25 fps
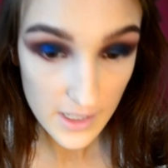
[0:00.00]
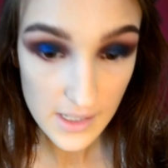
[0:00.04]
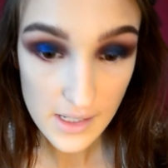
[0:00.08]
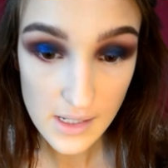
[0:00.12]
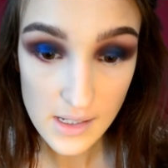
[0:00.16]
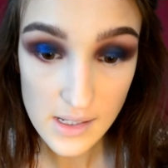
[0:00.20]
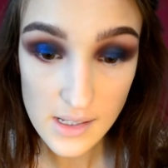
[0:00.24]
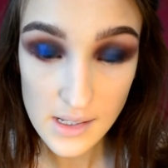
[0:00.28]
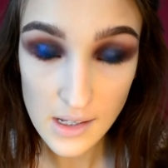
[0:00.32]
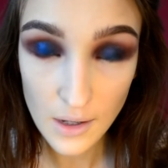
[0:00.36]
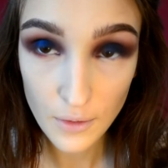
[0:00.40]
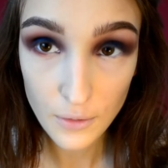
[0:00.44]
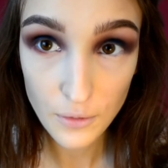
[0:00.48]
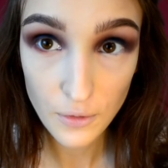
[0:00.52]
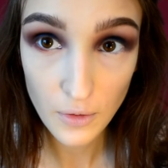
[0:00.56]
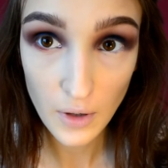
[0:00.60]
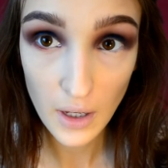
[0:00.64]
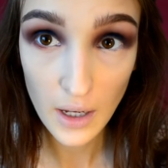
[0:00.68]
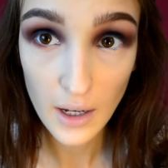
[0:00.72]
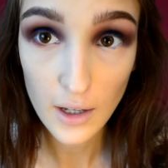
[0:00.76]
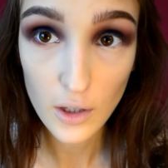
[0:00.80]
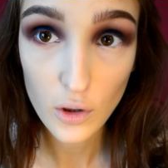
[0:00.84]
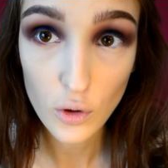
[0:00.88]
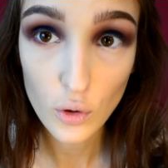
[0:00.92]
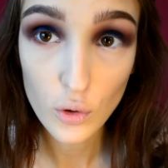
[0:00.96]
is
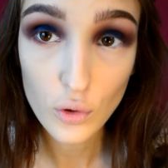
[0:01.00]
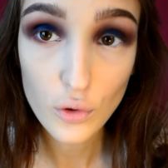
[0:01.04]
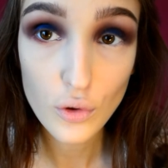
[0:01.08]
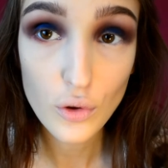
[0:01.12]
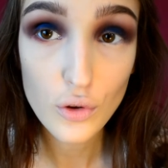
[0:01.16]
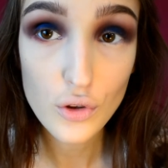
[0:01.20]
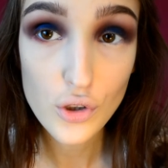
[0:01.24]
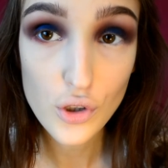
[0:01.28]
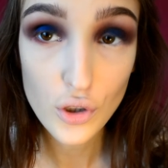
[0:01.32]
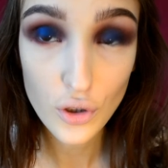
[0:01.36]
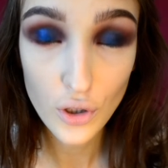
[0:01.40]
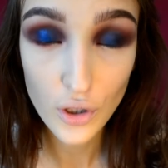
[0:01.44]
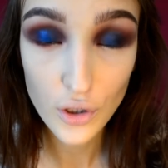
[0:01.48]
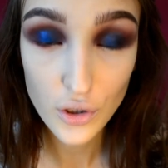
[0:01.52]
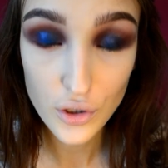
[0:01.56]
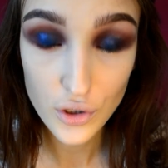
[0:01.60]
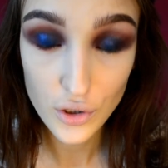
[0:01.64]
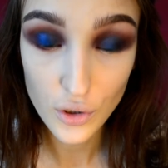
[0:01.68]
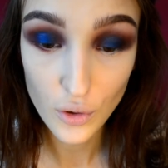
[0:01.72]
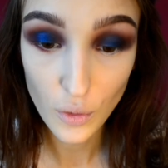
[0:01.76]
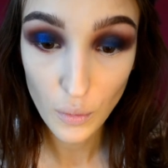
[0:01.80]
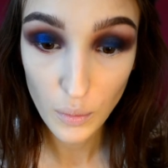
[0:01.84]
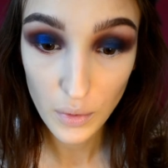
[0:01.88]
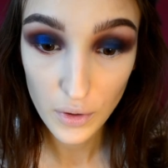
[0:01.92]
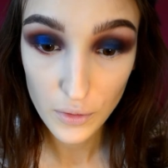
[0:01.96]
something I don't usually
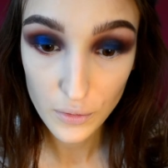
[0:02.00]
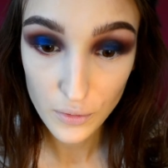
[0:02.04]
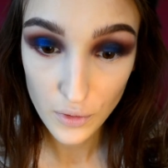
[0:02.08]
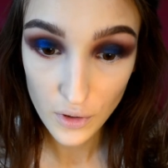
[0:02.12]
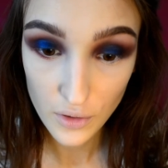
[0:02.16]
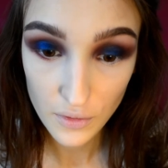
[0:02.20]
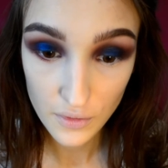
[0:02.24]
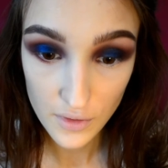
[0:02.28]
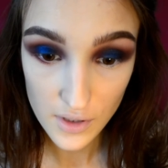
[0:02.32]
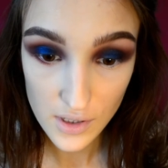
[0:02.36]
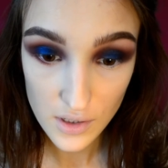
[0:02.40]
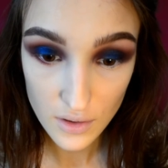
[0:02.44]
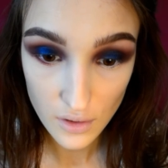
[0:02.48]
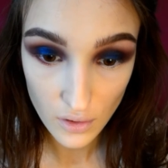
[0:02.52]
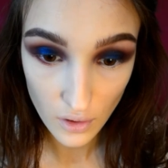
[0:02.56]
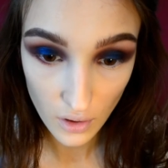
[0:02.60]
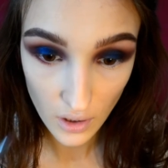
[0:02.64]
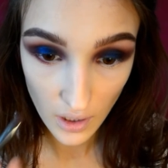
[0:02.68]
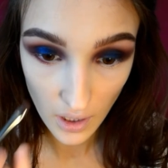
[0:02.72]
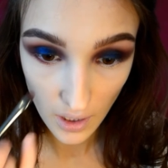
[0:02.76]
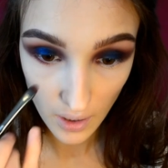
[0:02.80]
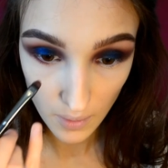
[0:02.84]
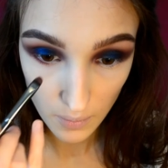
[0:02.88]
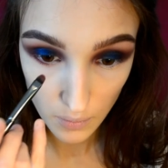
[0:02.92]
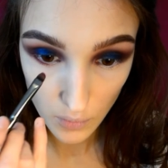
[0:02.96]
do, but for this
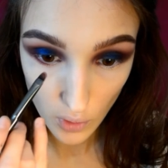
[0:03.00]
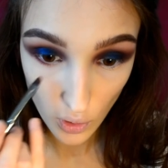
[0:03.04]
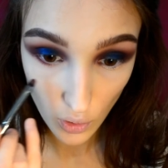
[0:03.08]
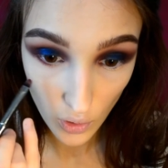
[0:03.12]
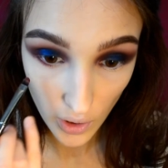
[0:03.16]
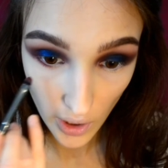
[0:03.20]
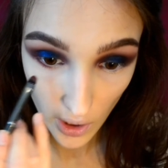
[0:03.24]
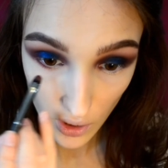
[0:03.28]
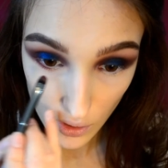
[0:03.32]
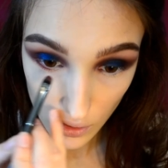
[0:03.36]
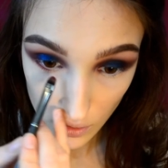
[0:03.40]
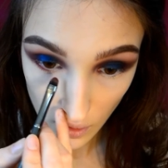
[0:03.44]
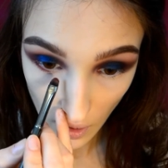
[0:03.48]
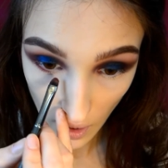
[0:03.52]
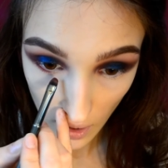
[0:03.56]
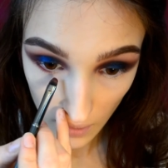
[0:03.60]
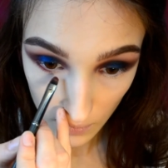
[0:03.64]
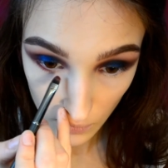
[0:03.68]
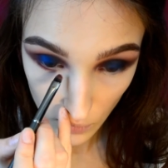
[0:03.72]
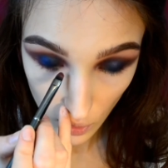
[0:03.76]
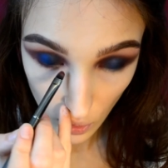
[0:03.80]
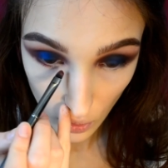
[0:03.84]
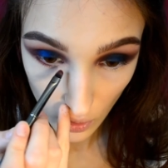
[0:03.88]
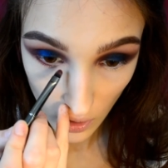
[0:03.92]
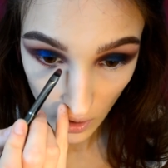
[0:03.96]
look I'm going
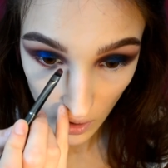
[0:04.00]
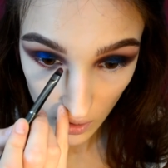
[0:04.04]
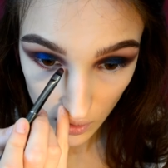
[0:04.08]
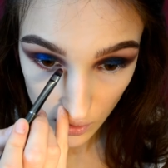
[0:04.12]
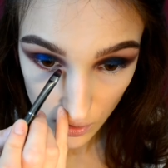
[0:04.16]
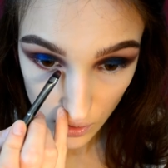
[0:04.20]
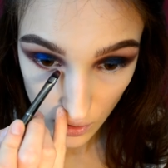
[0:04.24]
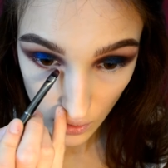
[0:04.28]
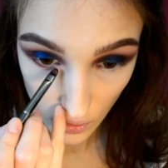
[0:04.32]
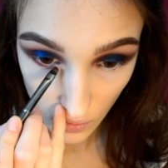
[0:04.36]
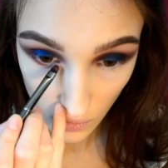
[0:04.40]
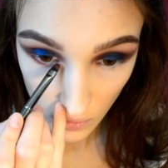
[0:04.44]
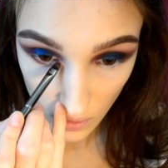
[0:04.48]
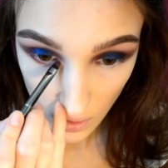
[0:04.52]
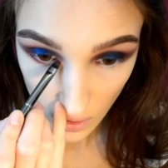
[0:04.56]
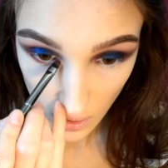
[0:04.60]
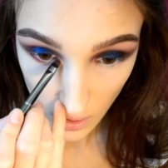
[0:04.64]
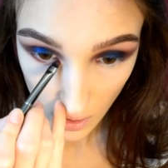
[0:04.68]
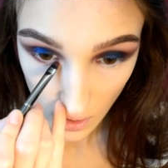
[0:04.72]
to.